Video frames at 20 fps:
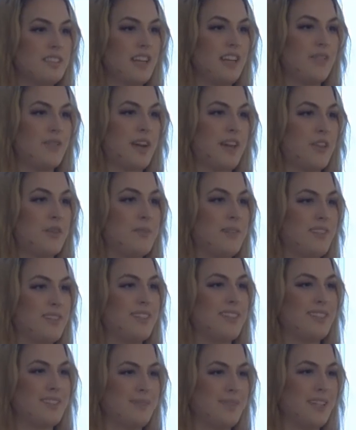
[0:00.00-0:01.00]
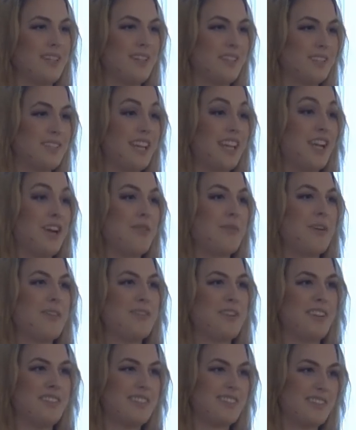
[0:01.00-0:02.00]
I'd rather be doing something else, hanging out with my
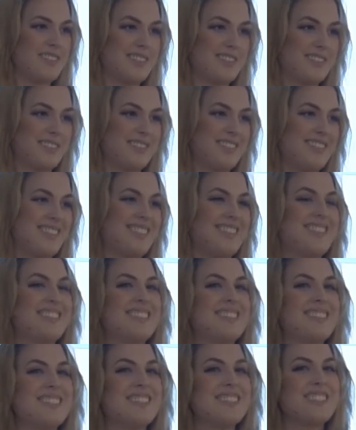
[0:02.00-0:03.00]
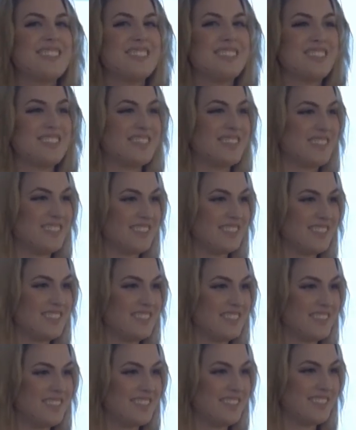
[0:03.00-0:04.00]
friends. Do you have like a mantra you
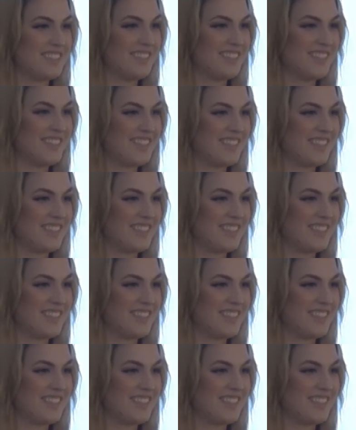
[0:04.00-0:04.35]
give yourself?